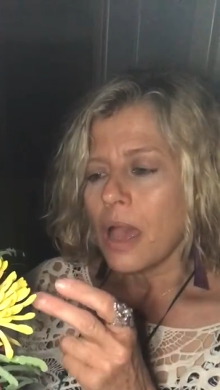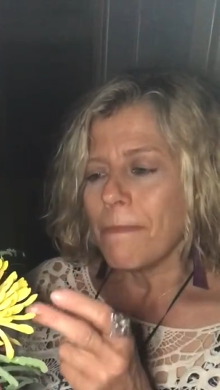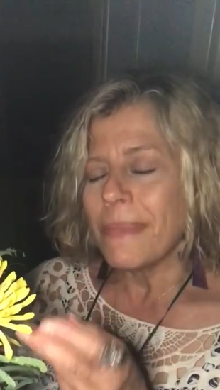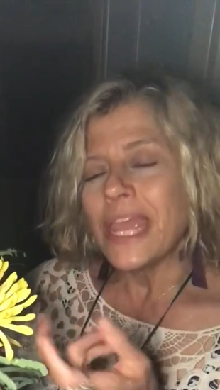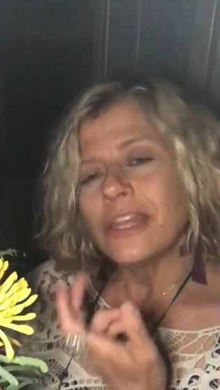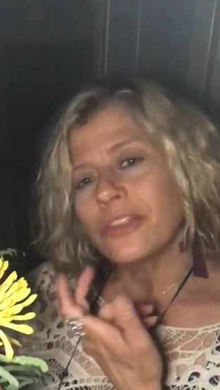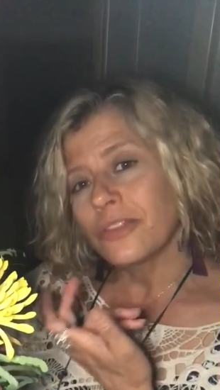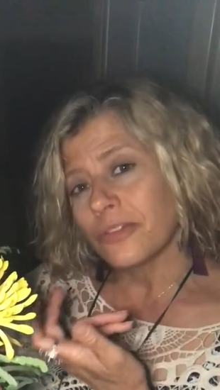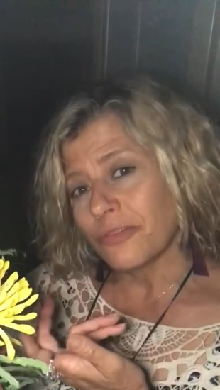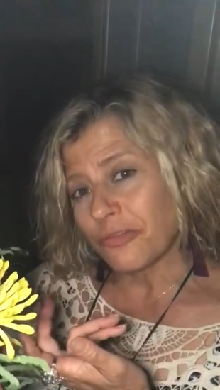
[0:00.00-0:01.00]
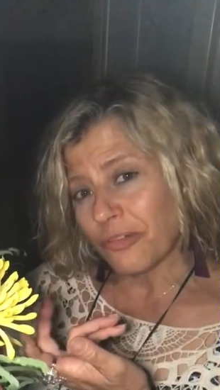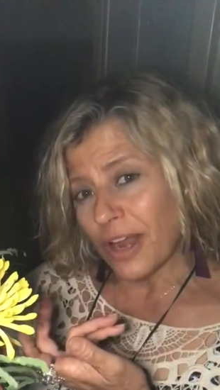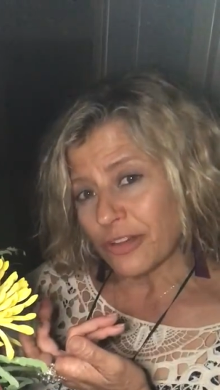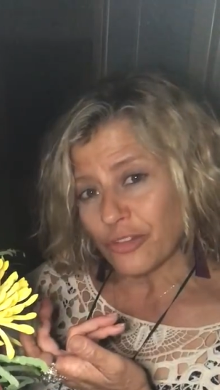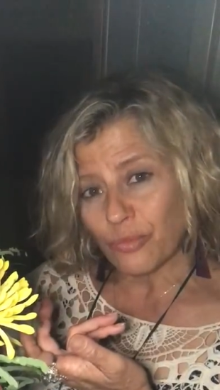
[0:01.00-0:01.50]
made the
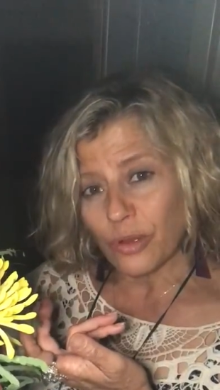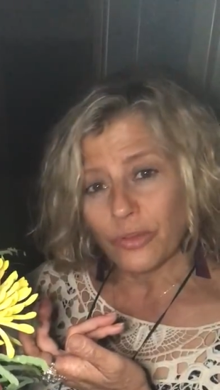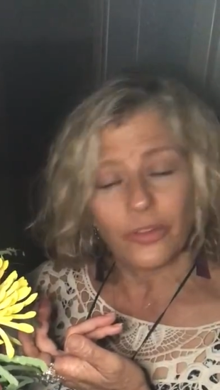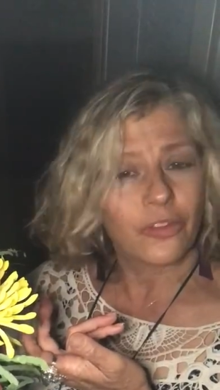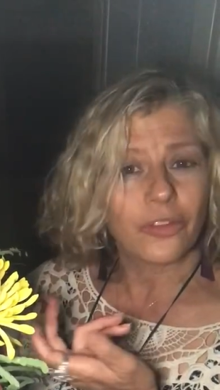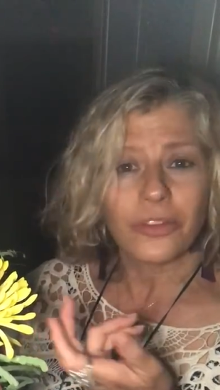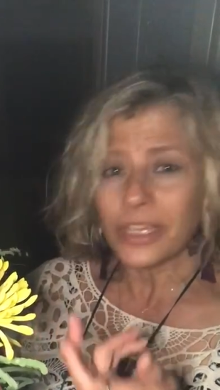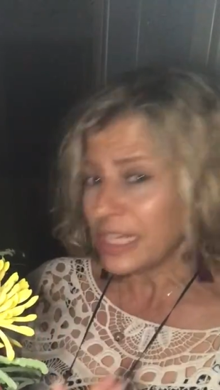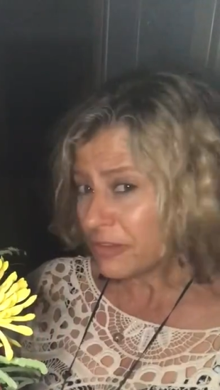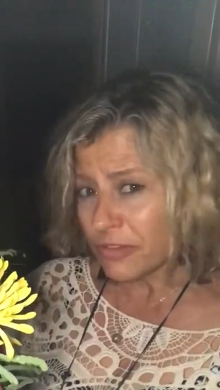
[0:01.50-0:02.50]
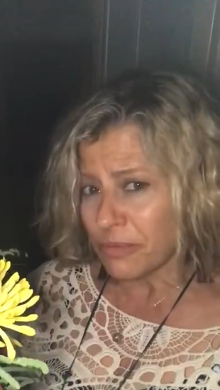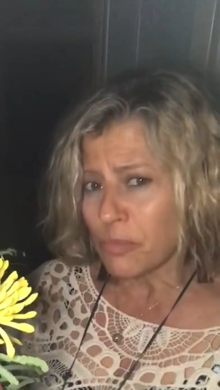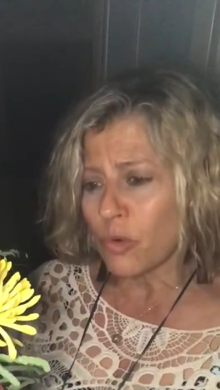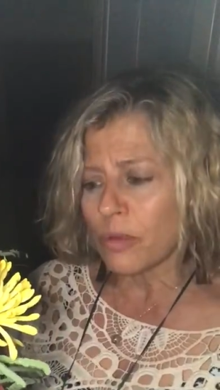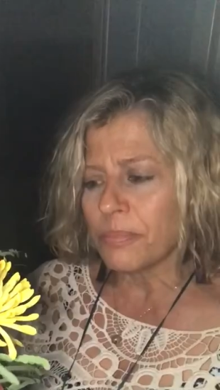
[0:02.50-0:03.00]
fresh roses look even
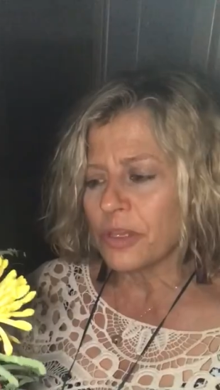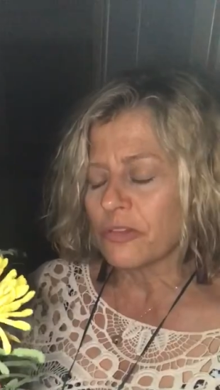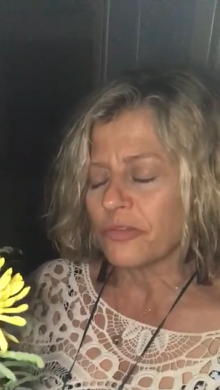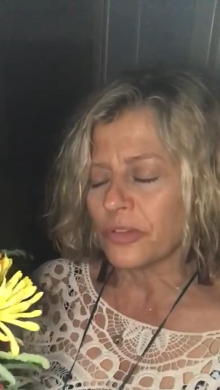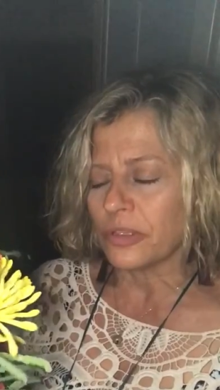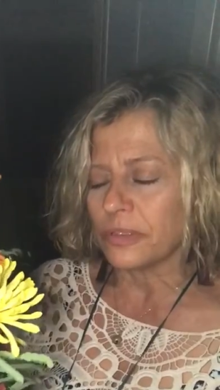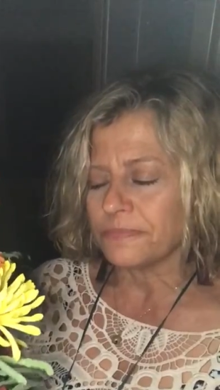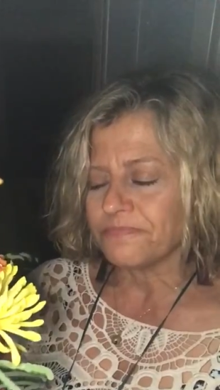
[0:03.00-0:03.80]
more beautiful.